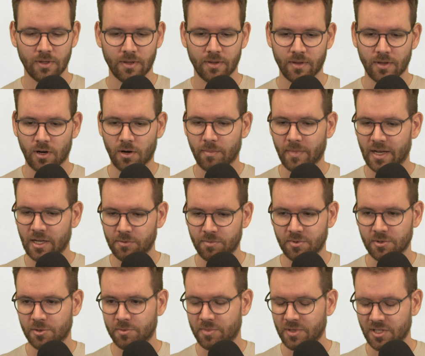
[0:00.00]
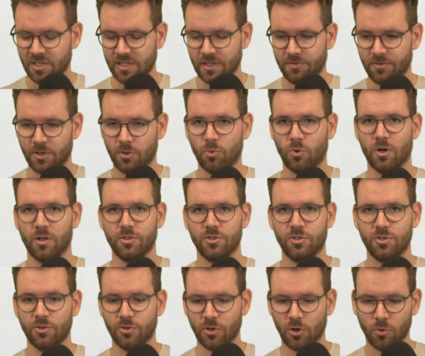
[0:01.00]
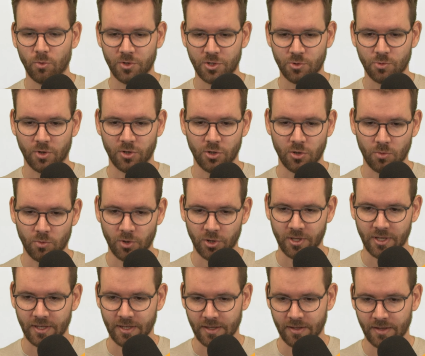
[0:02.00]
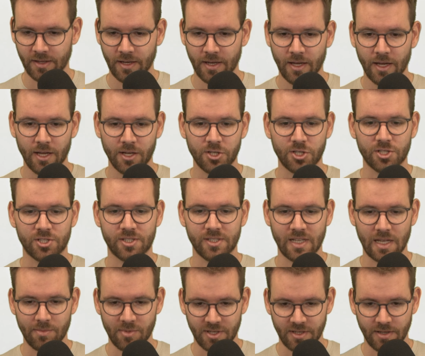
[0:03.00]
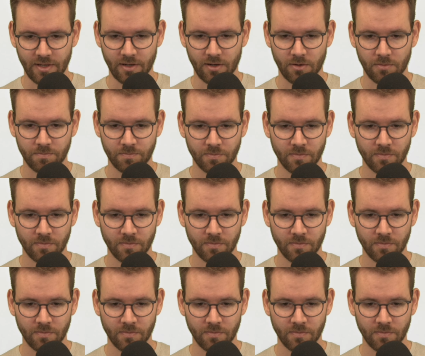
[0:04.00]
There are many specific ones, you know which one you're working in, just name it here.